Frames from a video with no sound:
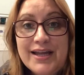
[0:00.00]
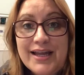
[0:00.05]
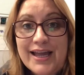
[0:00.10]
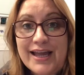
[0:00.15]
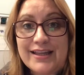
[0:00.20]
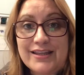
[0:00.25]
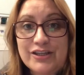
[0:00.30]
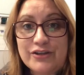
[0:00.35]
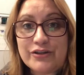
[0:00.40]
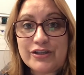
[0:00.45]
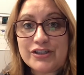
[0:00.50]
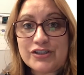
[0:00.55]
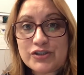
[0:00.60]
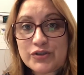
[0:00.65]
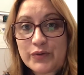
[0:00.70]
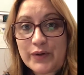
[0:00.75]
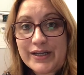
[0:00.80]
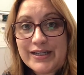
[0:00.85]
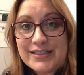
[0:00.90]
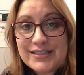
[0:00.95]
and you can
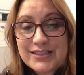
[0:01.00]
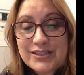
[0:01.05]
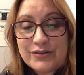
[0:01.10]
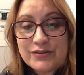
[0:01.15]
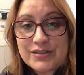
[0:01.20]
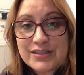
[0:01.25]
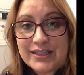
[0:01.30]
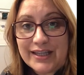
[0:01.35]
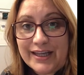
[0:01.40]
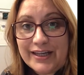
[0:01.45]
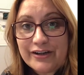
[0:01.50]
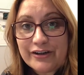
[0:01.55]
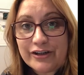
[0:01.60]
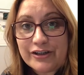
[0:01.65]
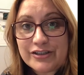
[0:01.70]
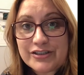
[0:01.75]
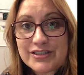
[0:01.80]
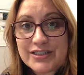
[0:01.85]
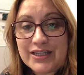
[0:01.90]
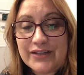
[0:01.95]
trace those
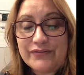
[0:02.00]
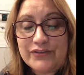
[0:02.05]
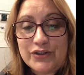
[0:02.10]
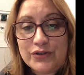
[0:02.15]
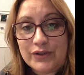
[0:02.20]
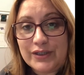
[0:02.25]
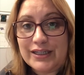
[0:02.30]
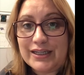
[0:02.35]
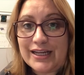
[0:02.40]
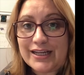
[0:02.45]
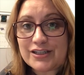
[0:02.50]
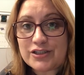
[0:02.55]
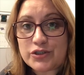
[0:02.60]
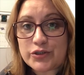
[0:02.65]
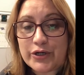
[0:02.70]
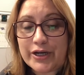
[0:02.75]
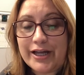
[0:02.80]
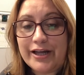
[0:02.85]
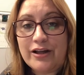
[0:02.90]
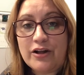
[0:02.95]
letters if you need
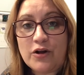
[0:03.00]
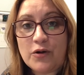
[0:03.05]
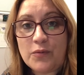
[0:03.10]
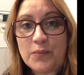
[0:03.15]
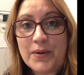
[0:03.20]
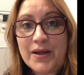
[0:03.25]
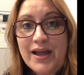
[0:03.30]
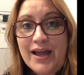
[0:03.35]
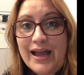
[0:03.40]
extra help,